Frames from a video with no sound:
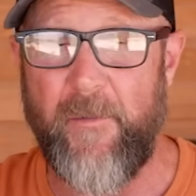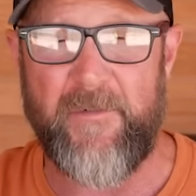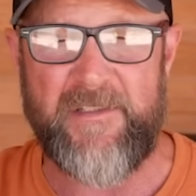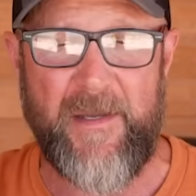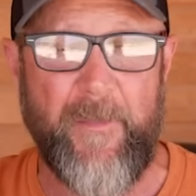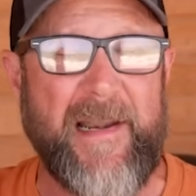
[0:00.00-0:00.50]

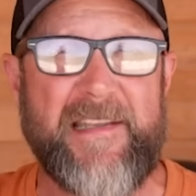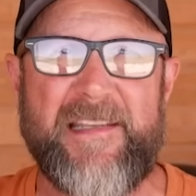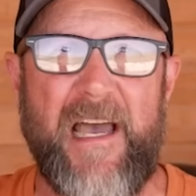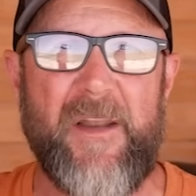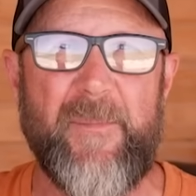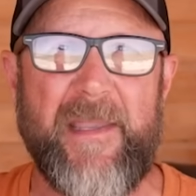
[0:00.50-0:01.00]
Somebody's
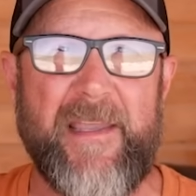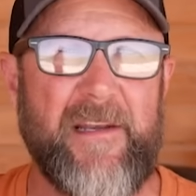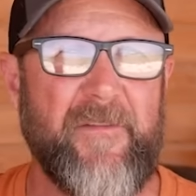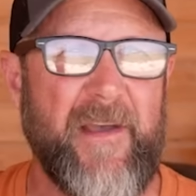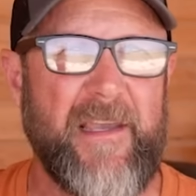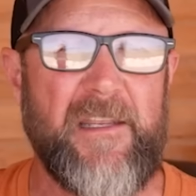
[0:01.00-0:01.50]
got to be
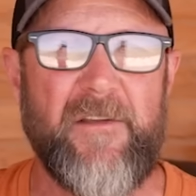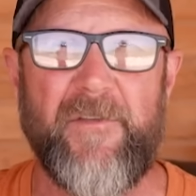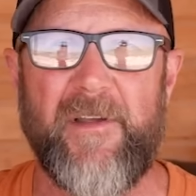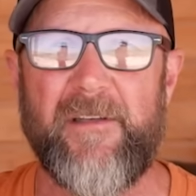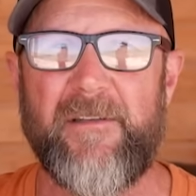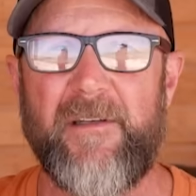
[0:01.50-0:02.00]
innovative
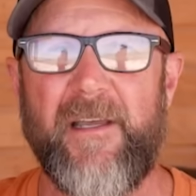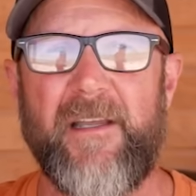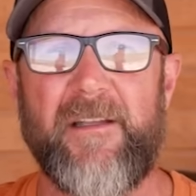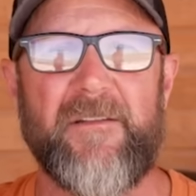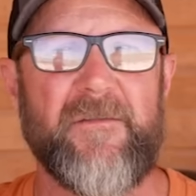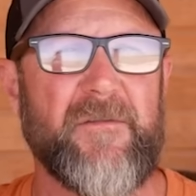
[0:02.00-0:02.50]

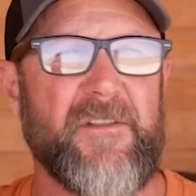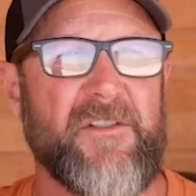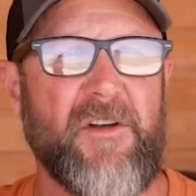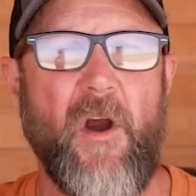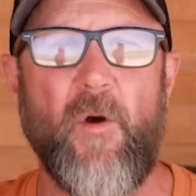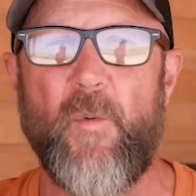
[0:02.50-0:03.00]
and
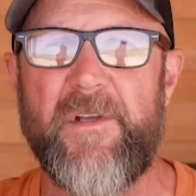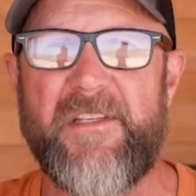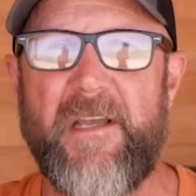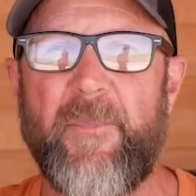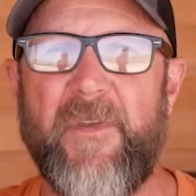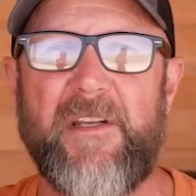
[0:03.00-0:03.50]
start with
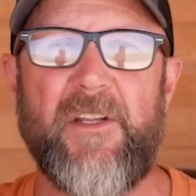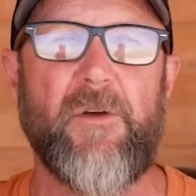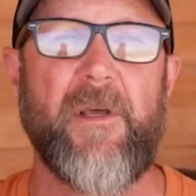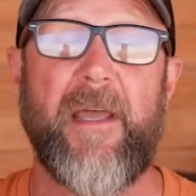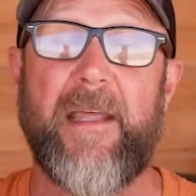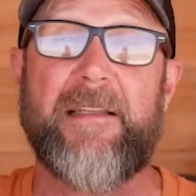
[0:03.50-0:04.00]
something
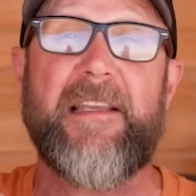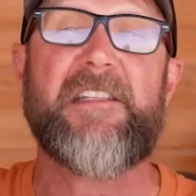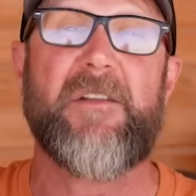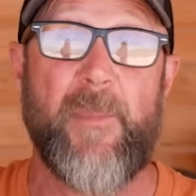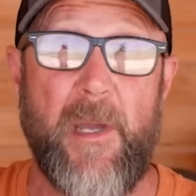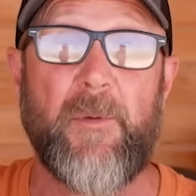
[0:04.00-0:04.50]
new, at
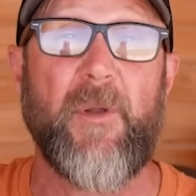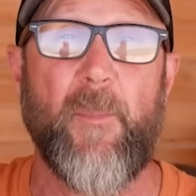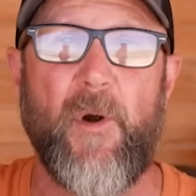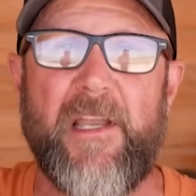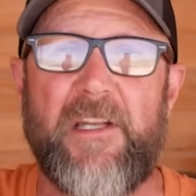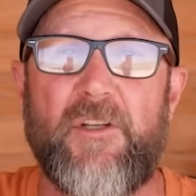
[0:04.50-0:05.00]
least to be able to
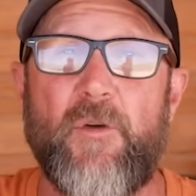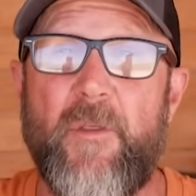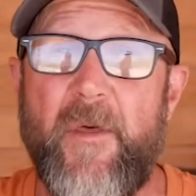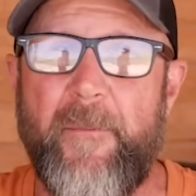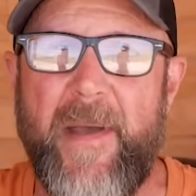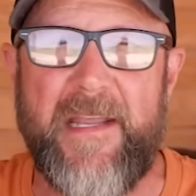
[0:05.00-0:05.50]
bring it to
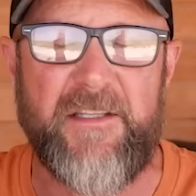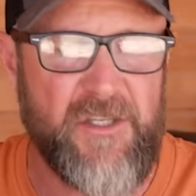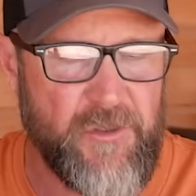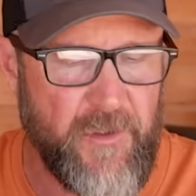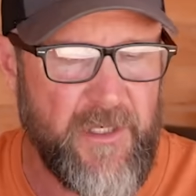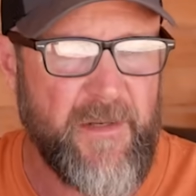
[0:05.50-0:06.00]
the
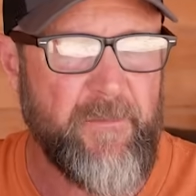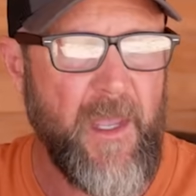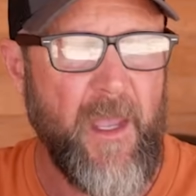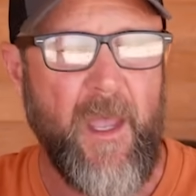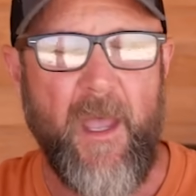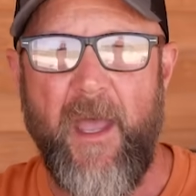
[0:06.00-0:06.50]
mainstream.
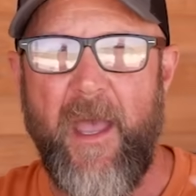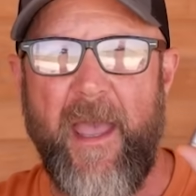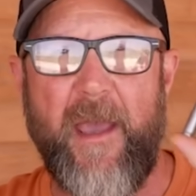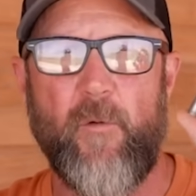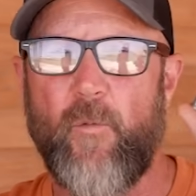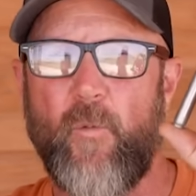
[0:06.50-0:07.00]

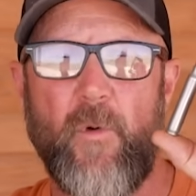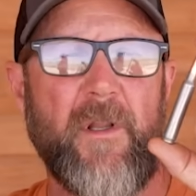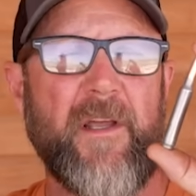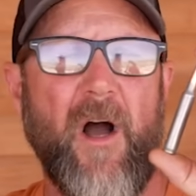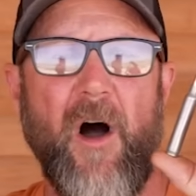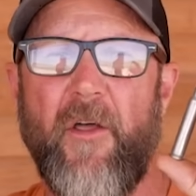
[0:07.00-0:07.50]
And
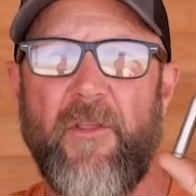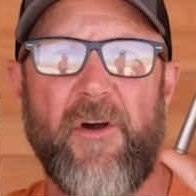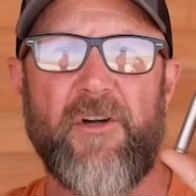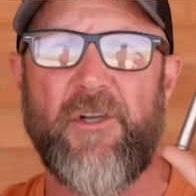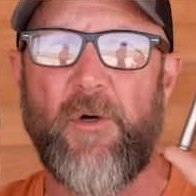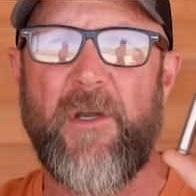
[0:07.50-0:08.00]
really all
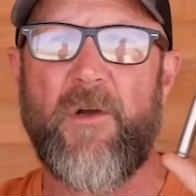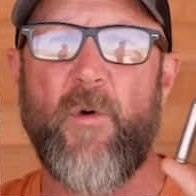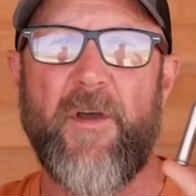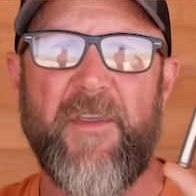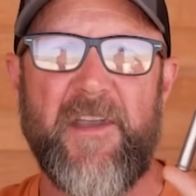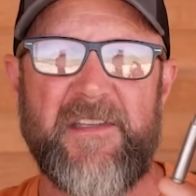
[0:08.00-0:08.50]
they're doing
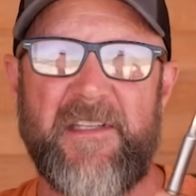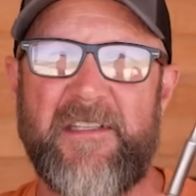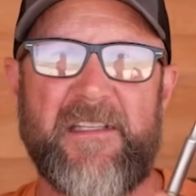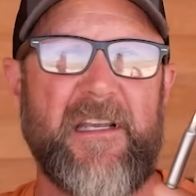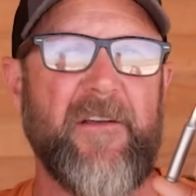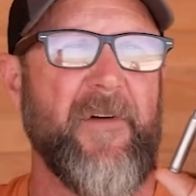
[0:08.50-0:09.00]
with this,
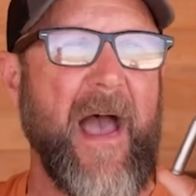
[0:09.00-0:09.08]
instead of